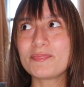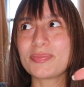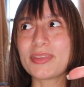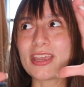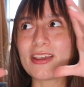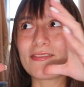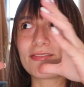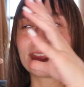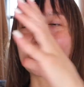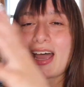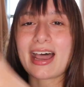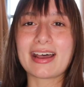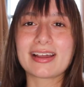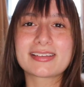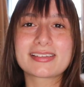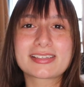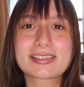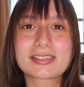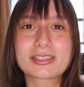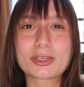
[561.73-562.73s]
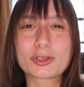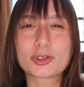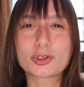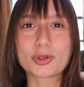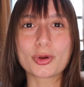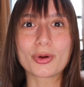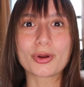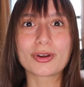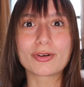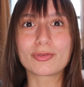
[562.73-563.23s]
if that's the
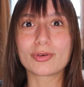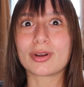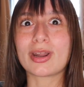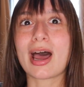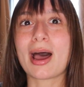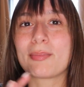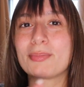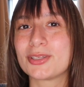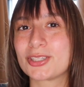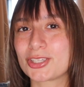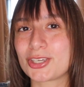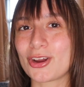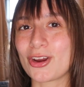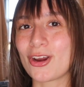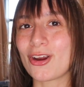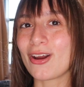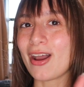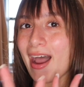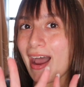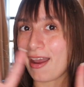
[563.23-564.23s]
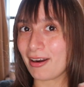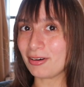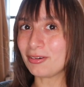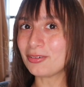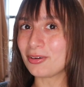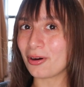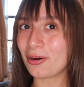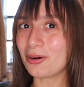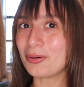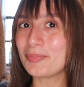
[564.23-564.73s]
story of what happened to her, I don't
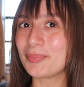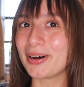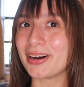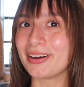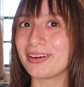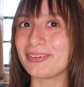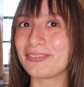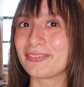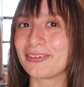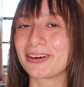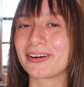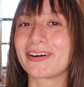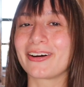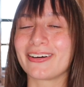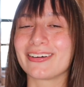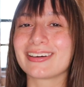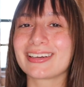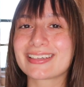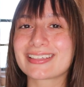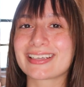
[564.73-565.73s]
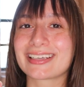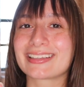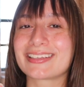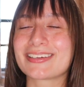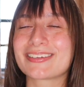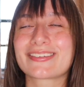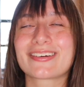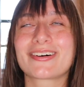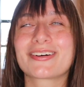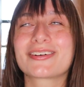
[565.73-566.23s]
know, but regardless, like
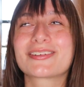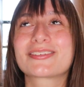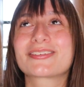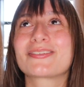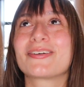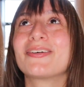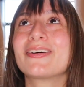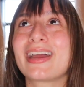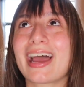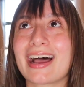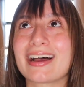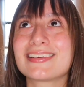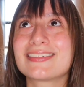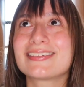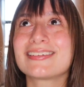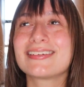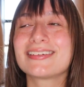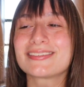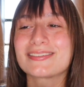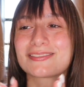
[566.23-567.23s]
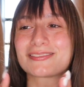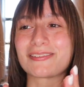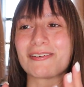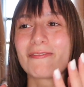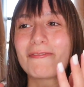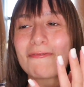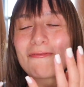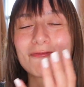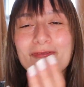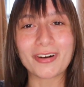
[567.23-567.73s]
this song is so catchy and
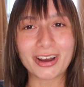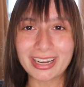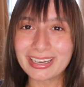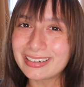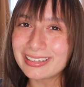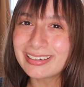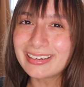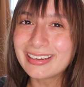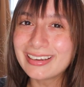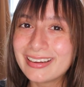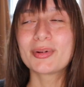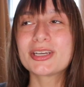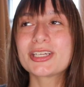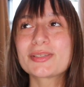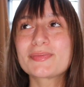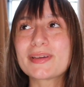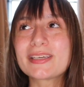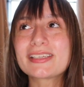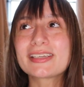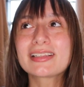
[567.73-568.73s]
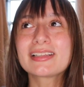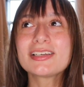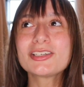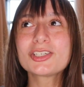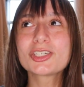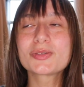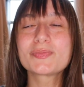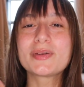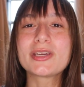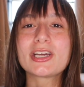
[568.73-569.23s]
so fun. But it's basically
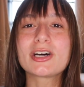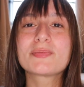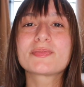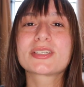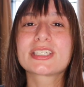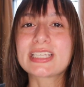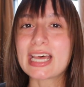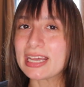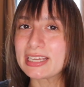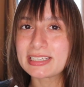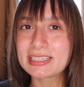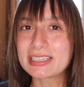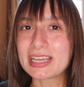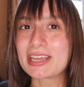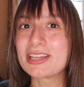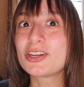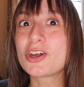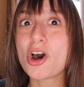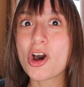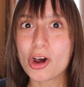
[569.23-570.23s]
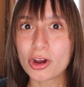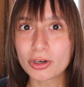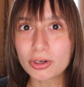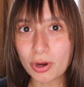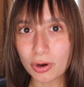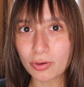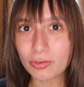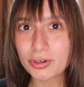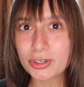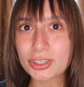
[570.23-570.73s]
just being obsessed and hung
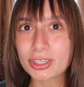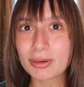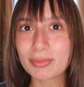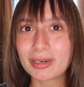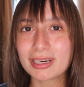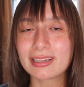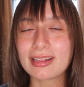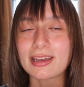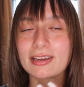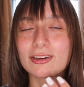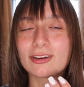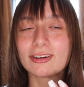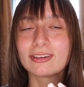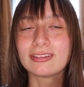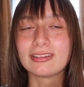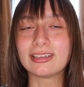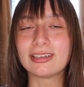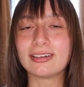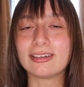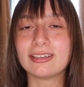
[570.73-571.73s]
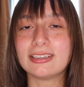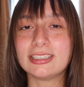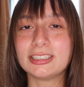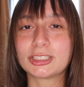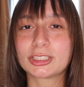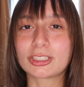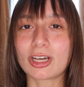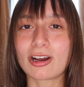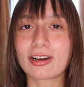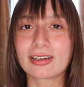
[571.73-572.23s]
over somebody that you're literally
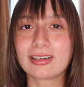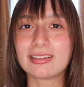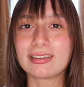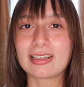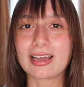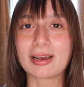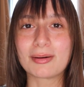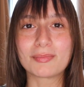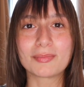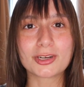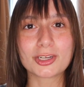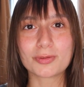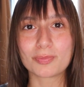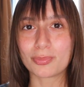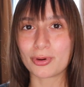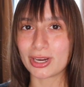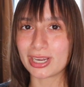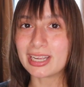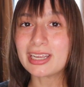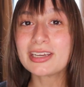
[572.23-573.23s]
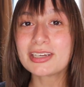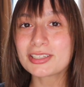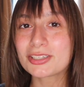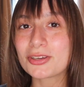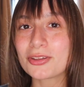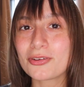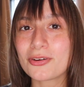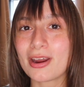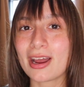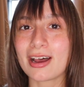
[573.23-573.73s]
stalking them, breaking
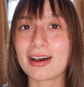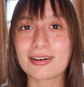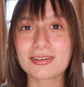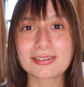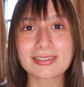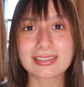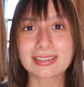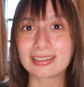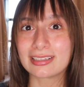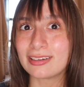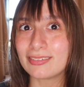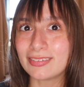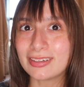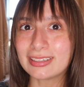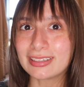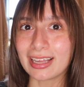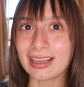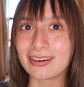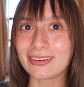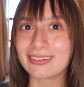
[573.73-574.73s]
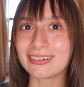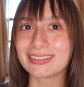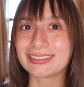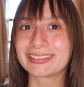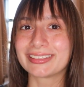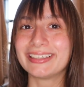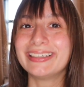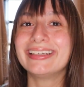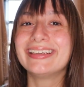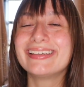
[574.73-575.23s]
into their house, leaving
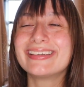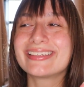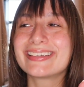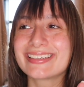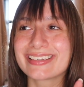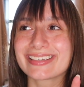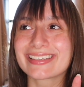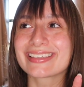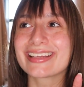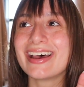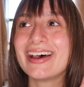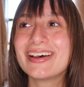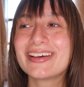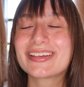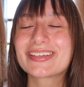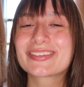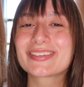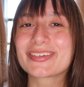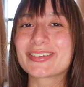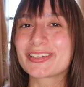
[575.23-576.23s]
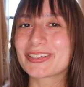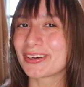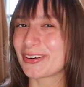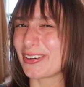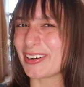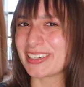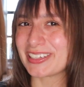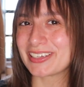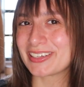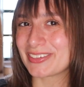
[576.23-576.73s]
letters. It's just such a
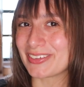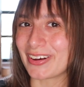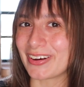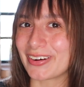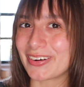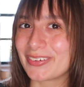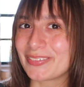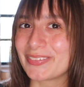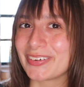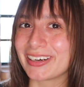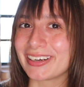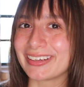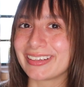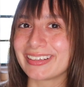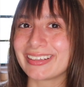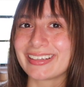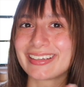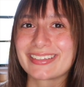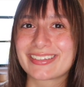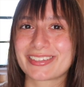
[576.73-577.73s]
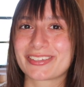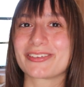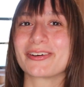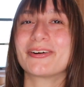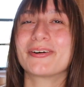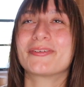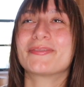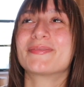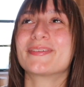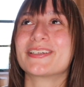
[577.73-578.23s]
crazy song, but it's
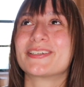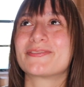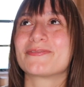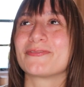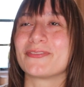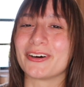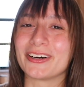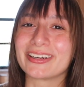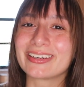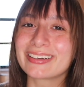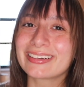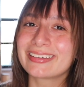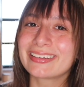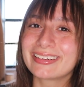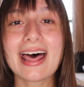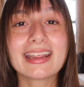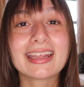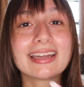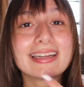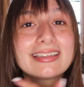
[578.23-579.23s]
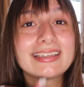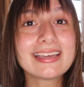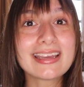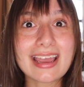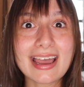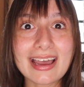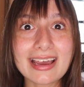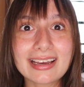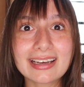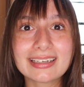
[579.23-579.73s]
so much fun. And then at the
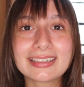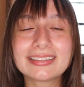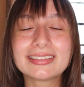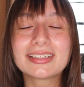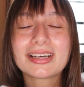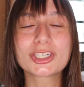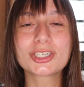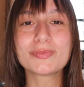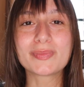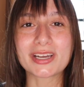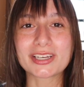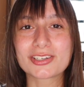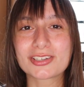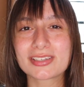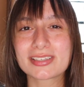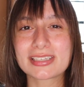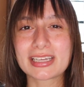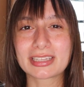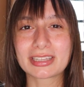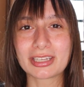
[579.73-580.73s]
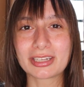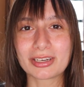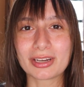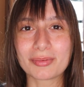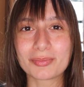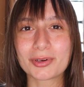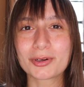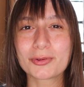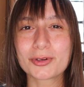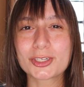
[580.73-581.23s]
end, she mentions like the
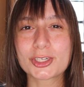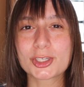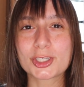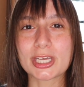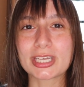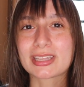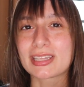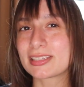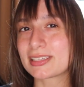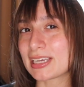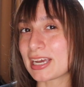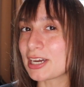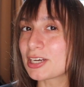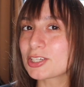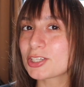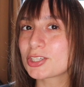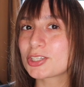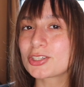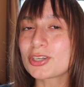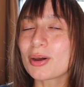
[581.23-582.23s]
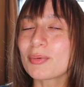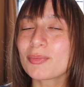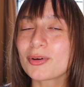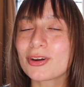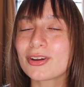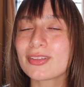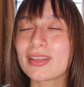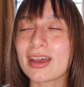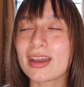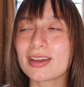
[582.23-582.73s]
number, which is like the text
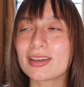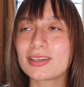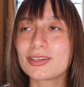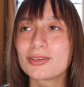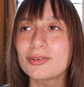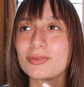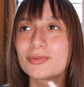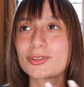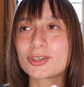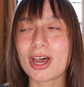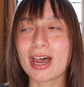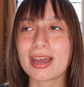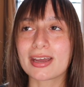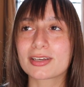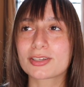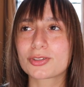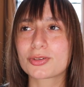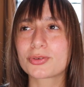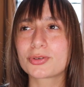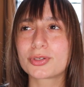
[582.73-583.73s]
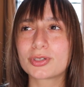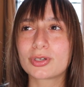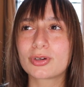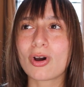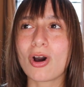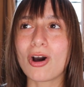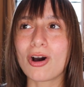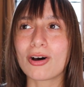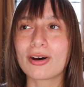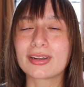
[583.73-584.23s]
number that you text or you
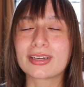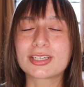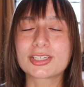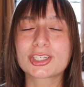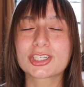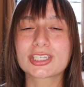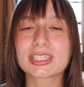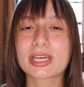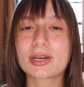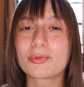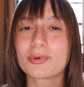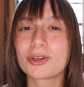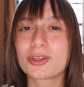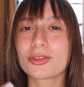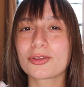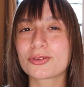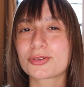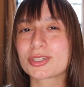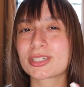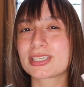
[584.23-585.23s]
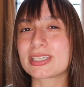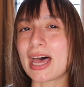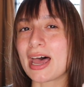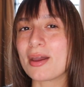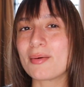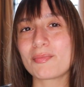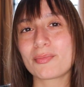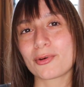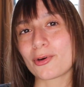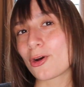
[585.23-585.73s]
call, and it's just like one of those
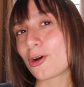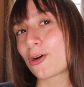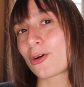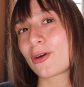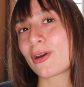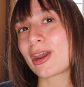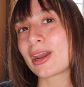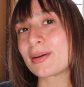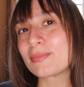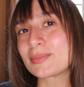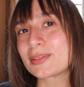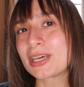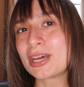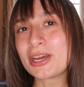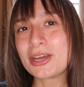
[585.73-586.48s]
set programmed